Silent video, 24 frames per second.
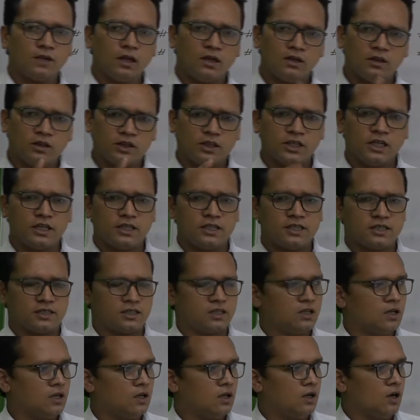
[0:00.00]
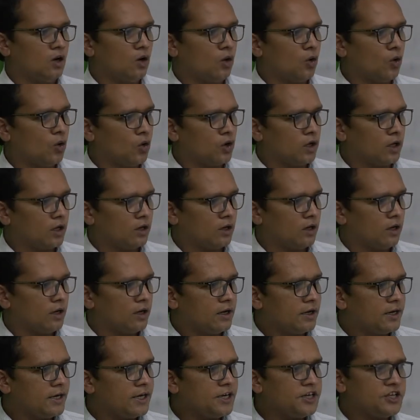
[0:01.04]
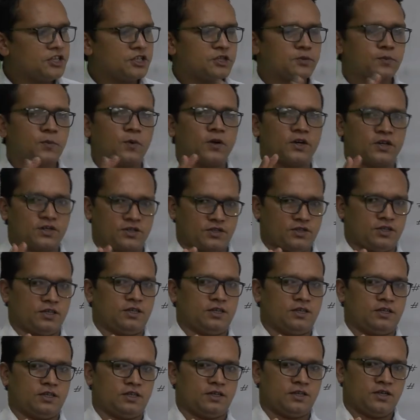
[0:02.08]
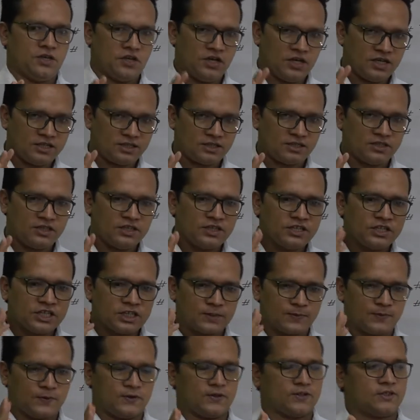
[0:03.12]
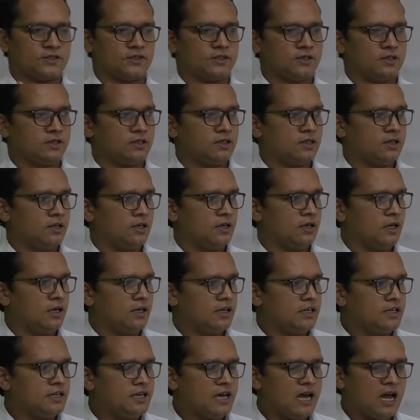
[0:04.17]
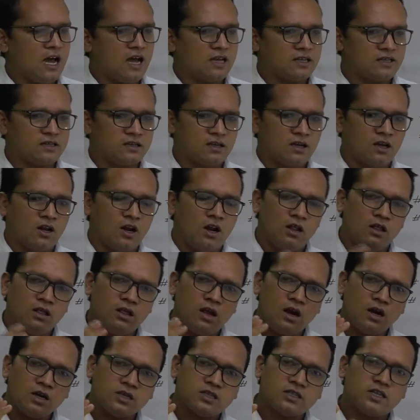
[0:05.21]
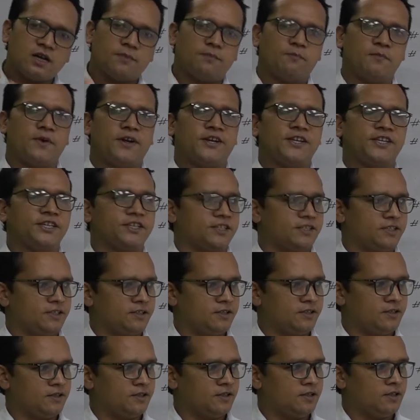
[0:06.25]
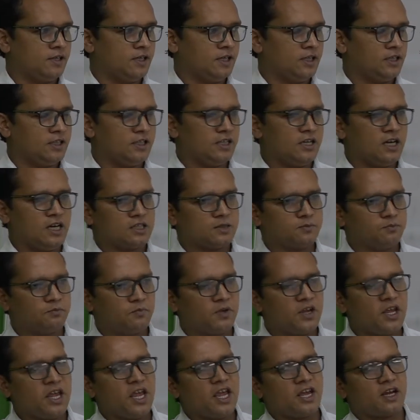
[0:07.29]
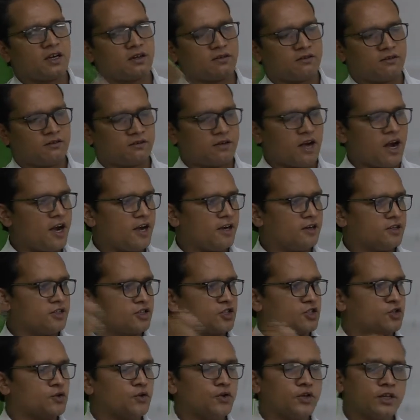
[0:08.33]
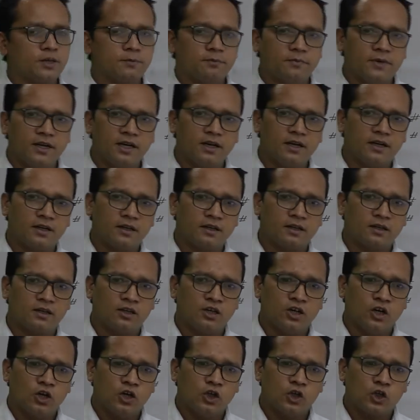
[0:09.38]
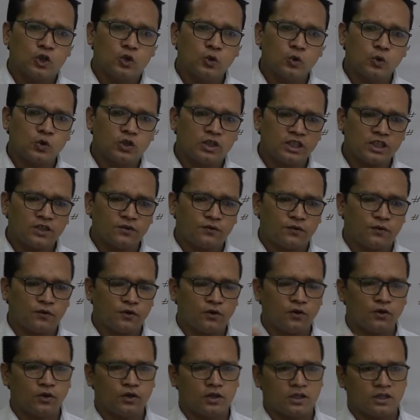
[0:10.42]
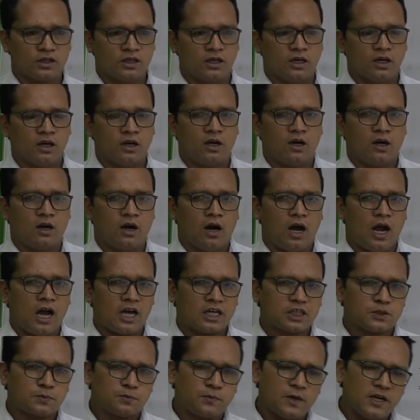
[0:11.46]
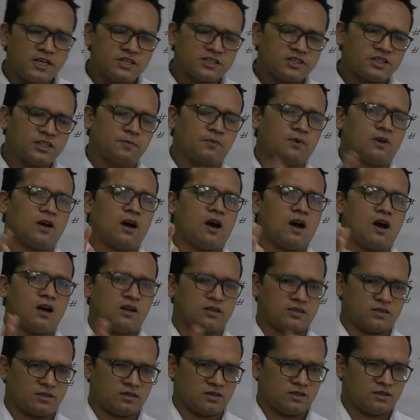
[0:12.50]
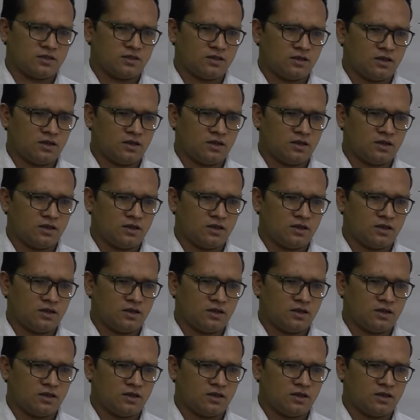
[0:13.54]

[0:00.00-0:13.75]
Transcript: there is one rich person. Yes, rich person. He has lots of money. He has big 10-story building, 2, 3, 4 expensive cars.